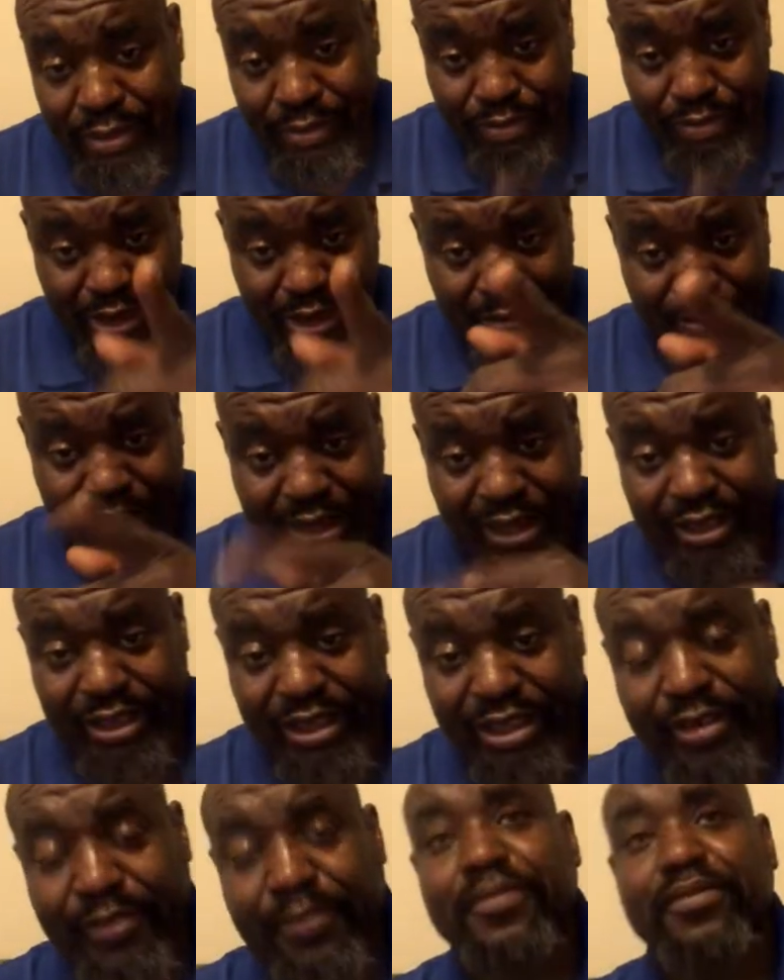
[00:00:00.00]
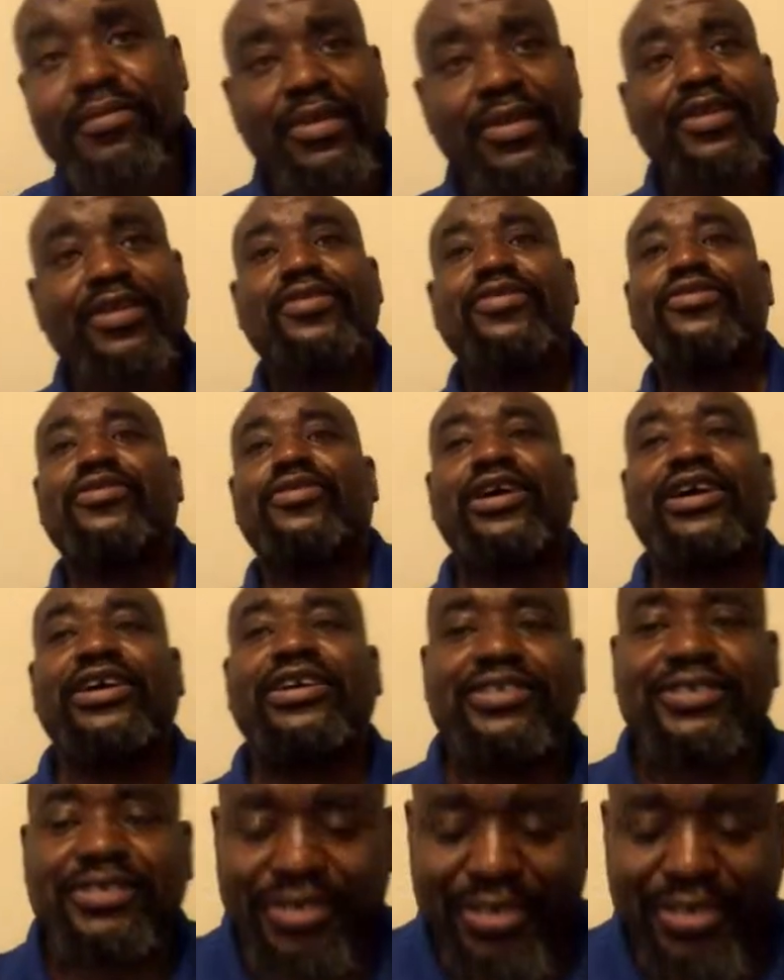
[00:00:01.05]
Pygmalion, right?